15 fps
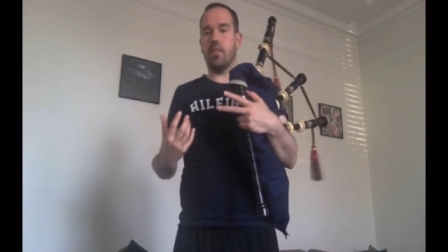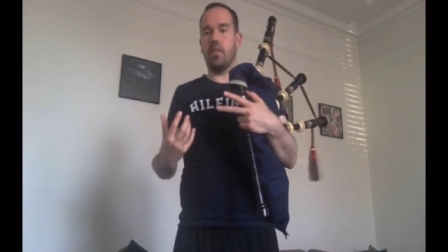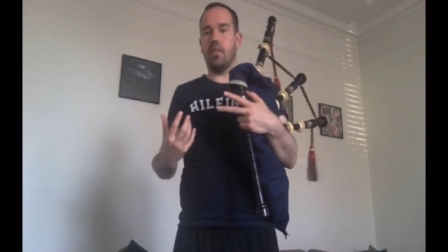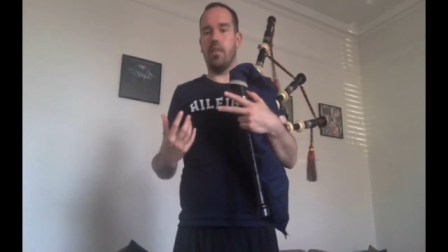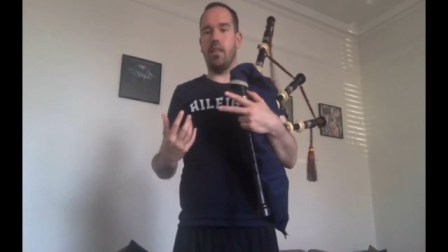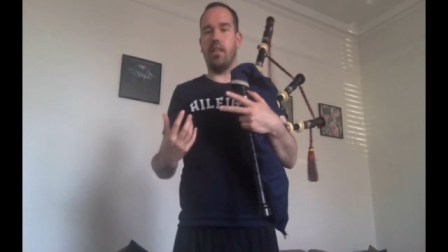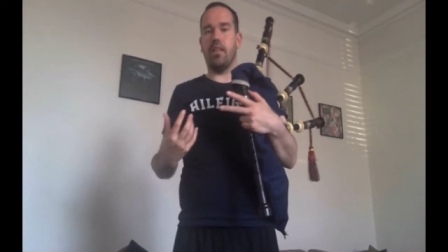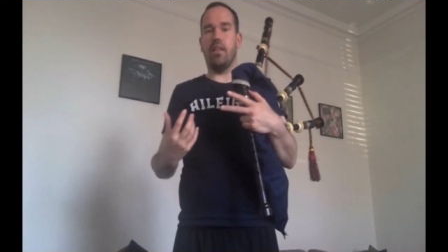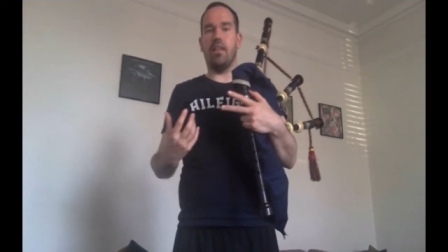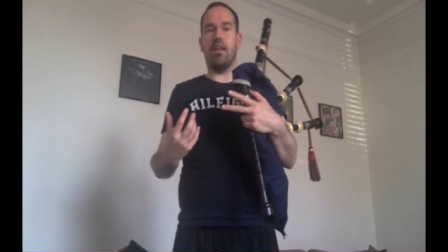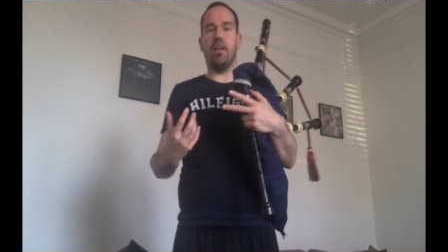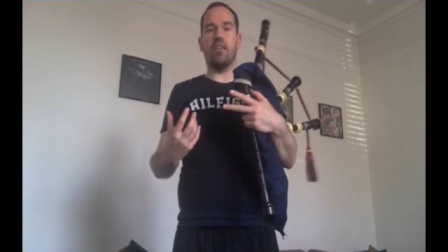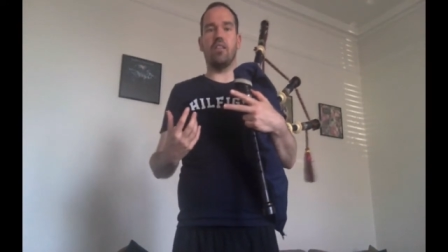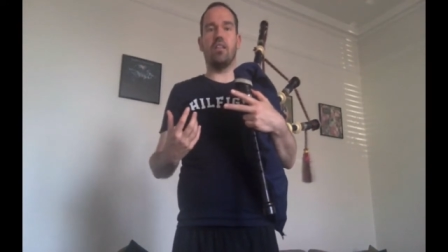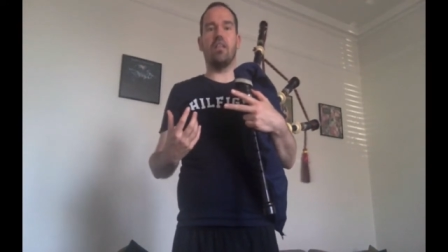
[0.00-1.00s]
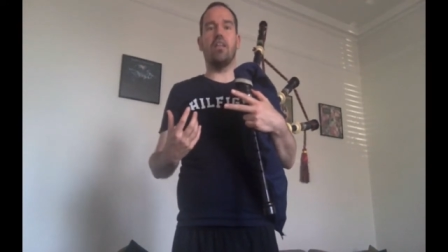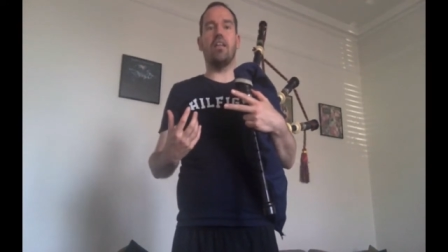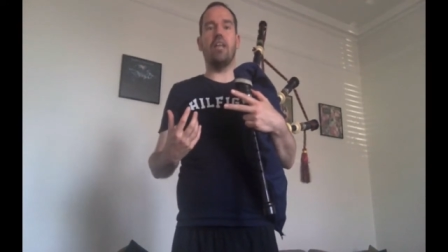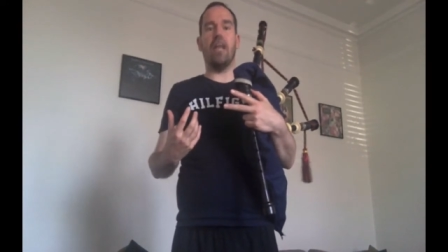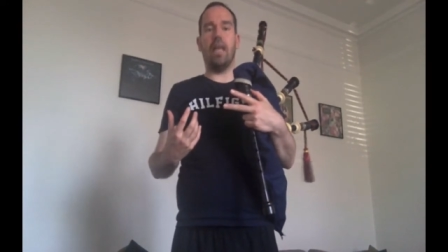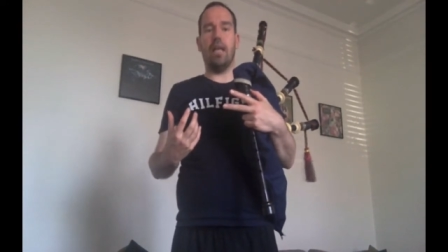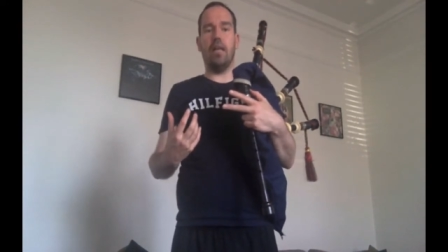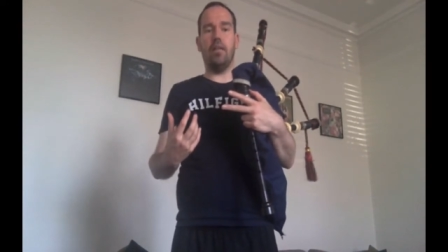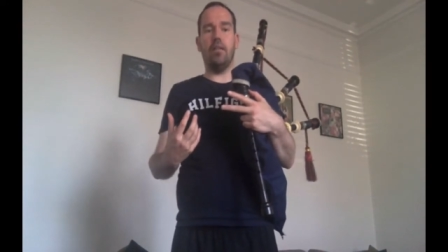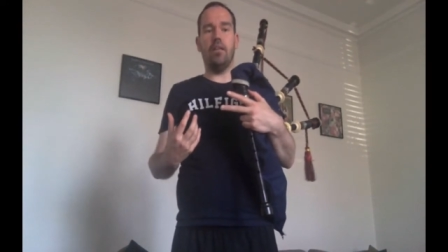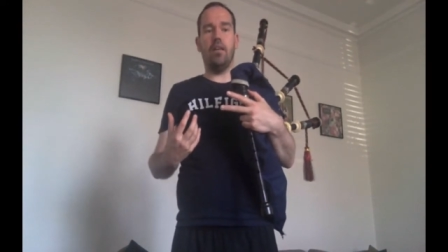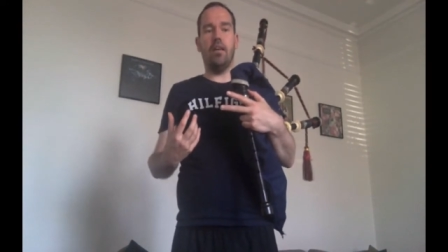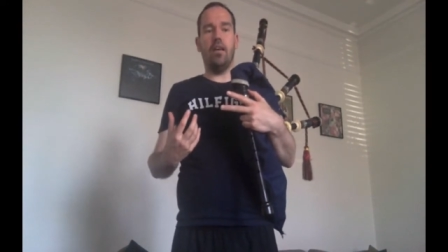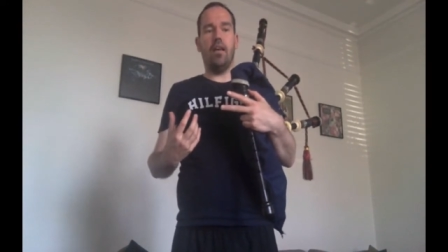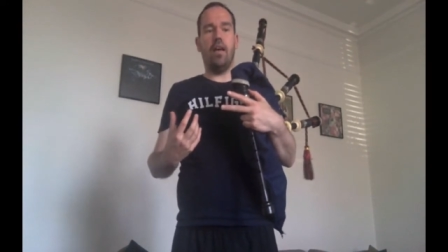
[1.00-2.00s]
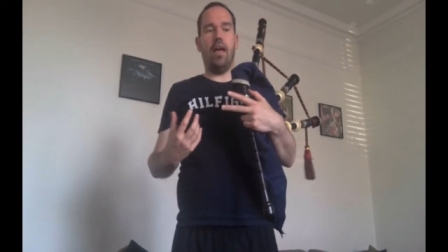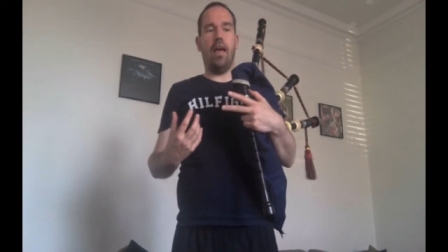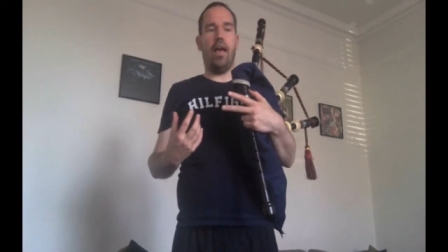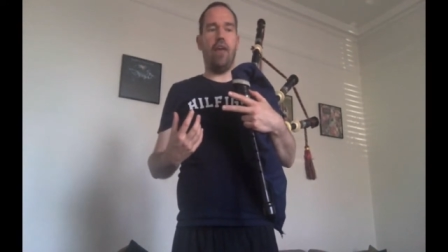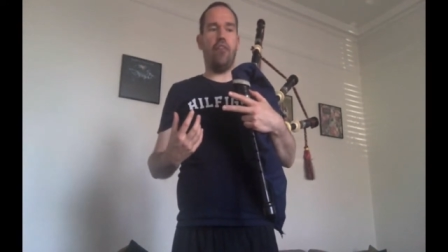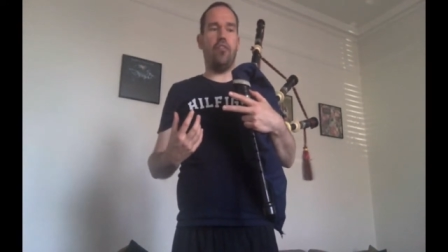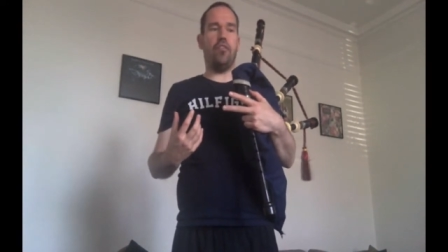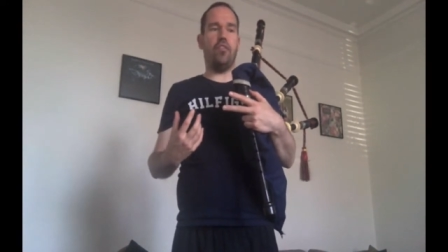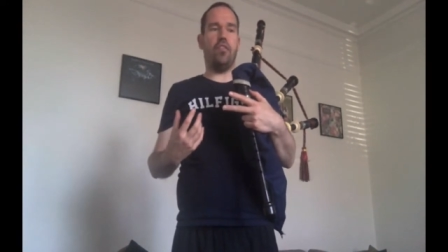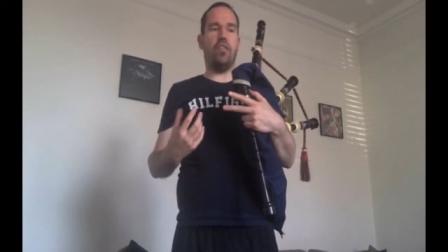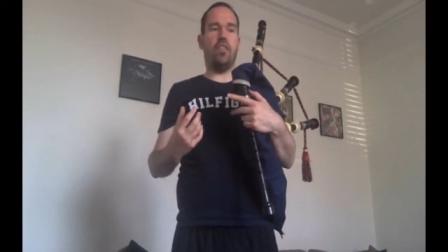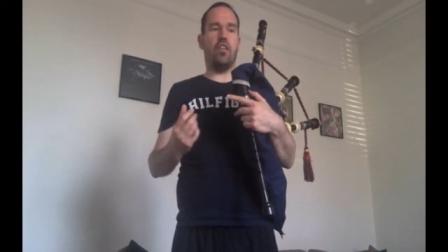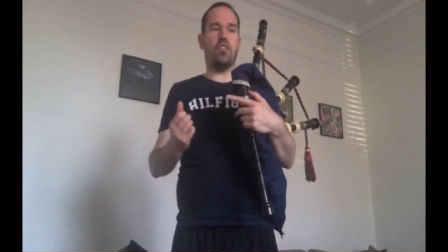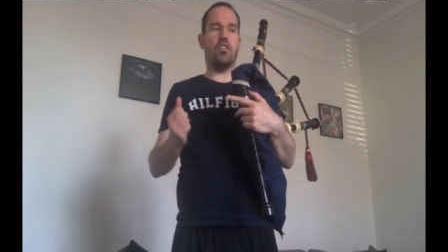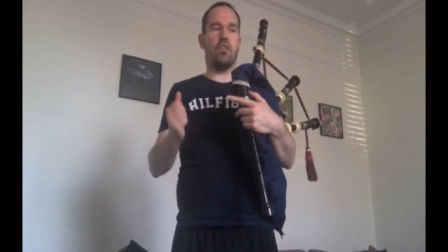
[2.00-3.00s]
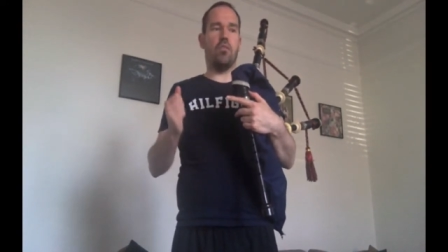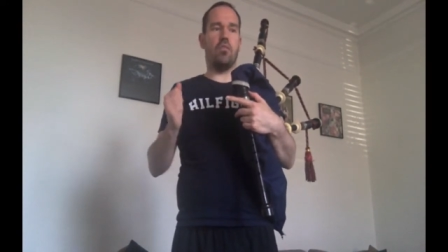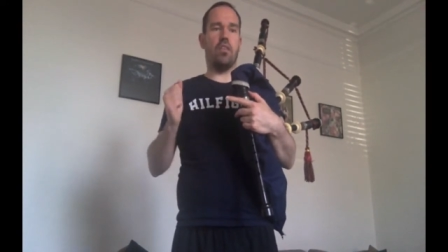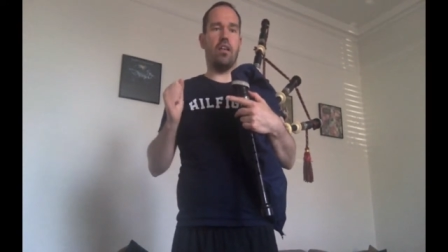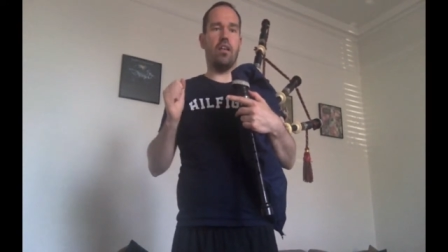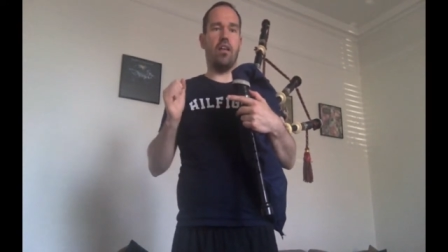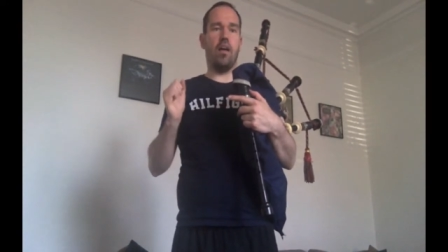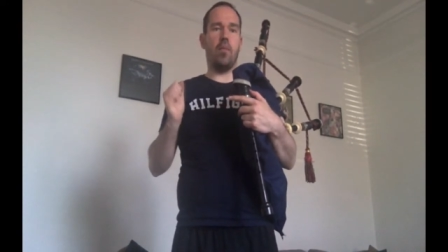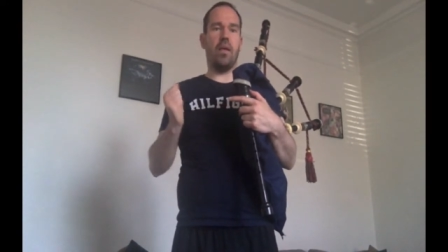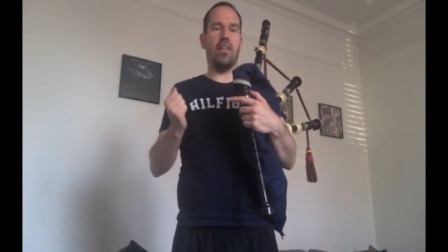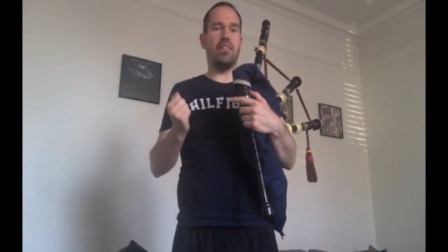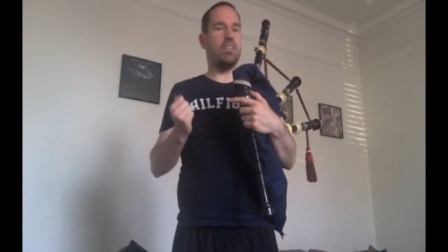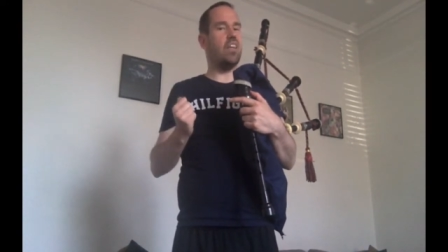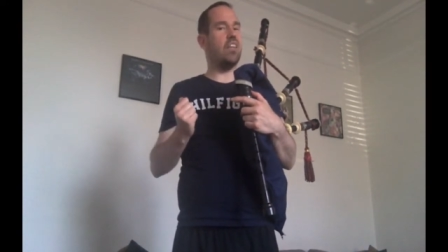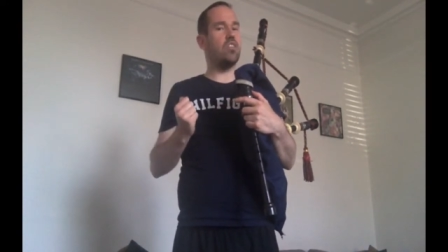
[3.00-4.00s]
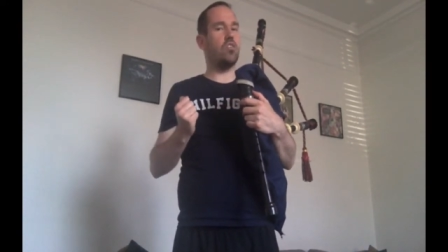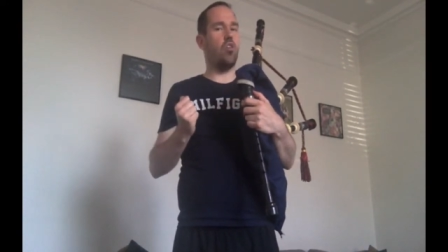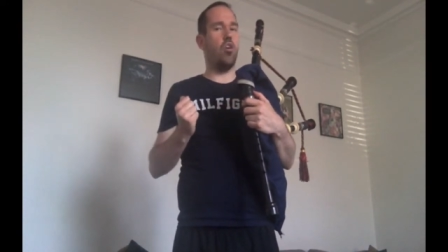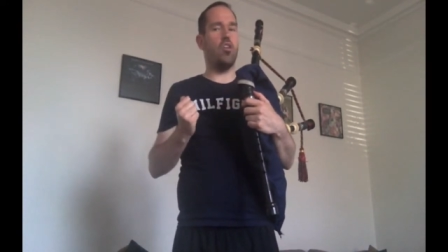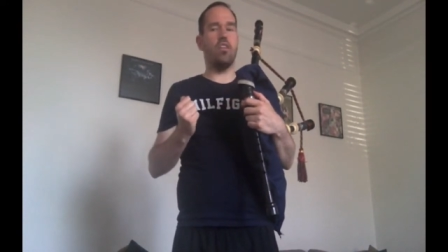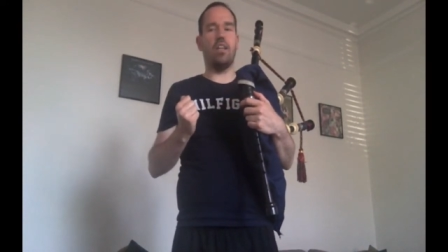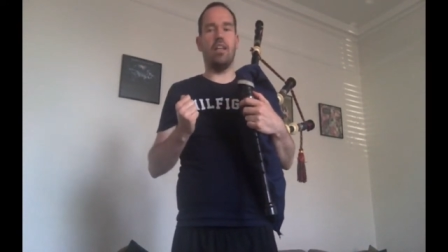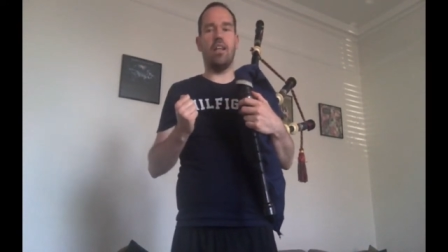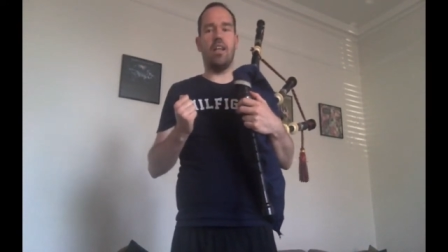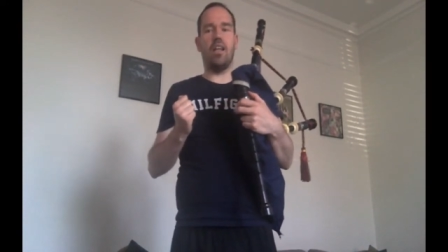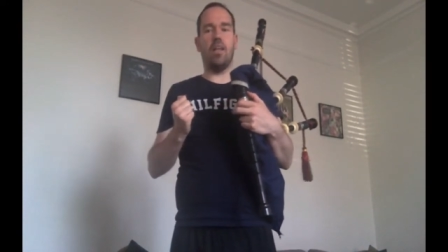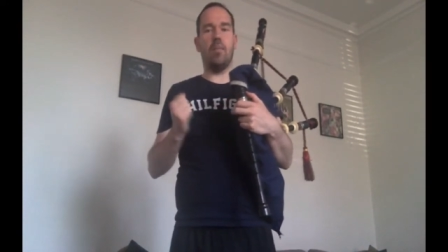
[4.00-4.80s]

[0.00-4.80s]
then that's great. If there's something a bit discordant and a